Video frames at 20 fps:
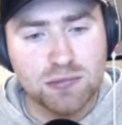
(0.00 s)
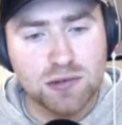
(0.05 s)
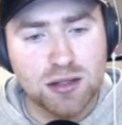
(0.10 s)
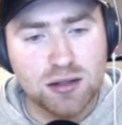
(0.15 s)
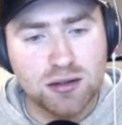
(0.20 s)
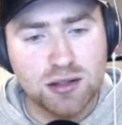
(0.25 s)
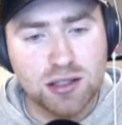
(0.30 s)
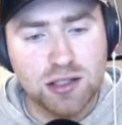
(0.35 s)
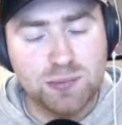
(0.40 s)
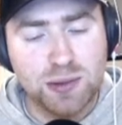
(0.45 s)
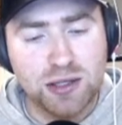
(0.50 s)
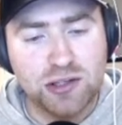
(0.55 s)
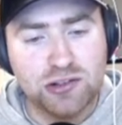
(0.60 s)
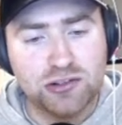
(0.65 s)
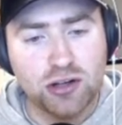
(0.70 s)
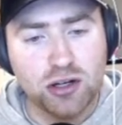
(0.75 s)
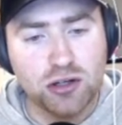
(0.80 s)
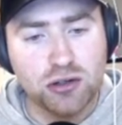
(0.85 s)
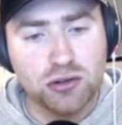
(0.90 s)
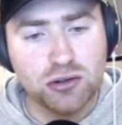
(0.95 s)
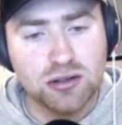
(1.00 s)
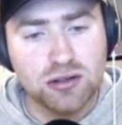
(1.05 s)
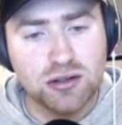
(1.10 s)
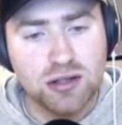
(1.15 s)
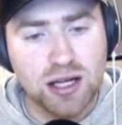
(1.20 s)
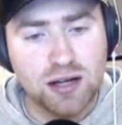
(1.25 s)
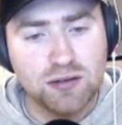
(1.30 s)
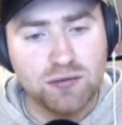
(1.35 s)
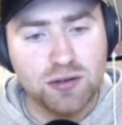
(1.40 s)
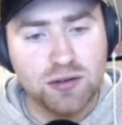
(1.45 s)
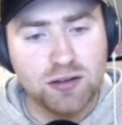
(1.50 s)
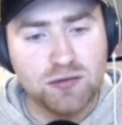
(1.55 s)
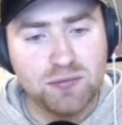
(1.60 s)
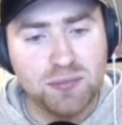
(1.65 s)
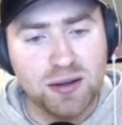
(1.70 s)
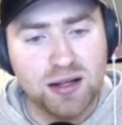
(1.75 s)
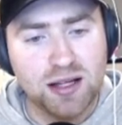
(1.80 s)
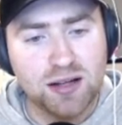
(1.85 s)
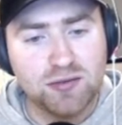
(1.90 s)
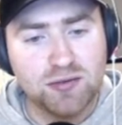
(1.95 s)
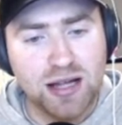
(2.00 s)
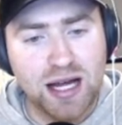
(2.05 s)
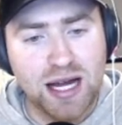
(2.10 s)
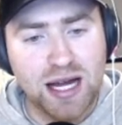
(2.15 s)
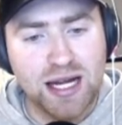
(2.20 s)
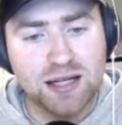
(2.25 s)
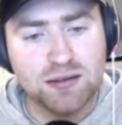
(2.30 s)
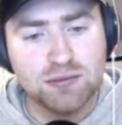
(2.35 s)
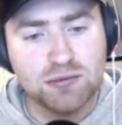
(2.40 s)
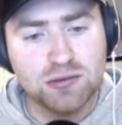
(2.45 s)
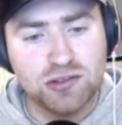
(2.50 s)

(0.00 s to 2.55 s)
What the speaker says: He's been so good of late.